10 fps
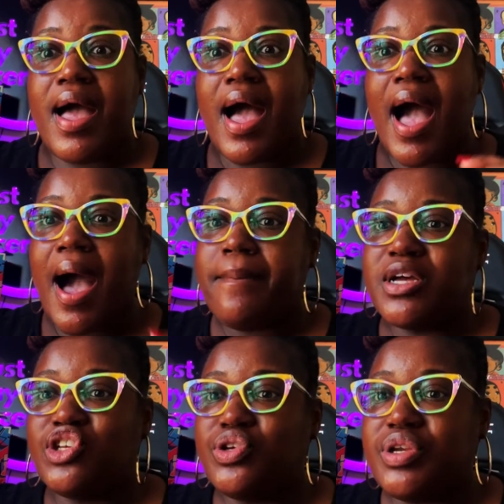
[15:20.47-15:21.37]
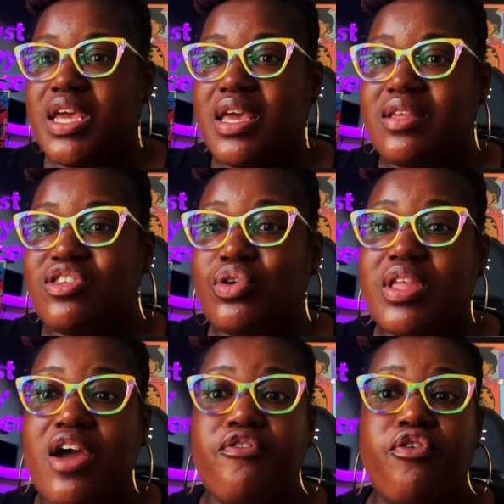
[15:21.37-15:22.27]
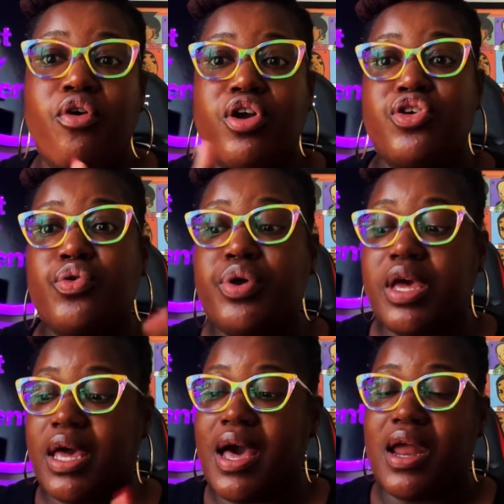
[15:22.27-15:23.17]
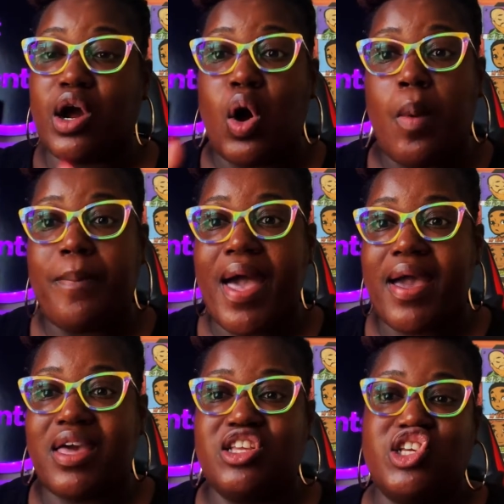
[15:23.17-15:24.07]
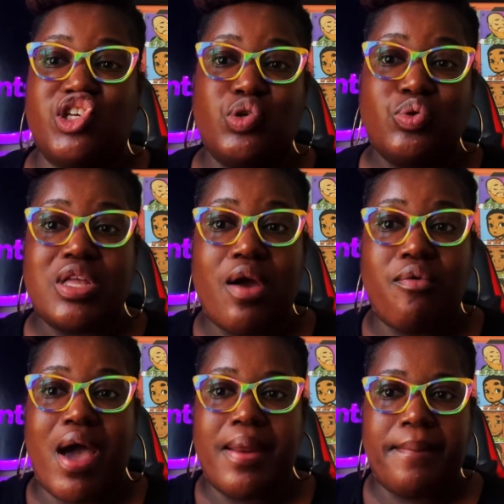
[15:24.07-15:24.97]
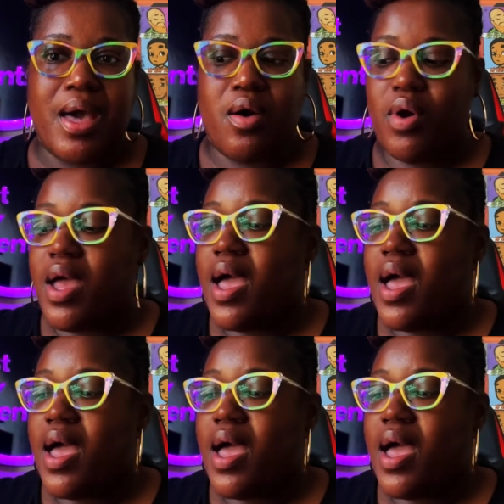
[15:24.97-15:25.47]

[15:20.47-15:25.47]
how much you need, so therefore you can kind of go back and just use that right amount.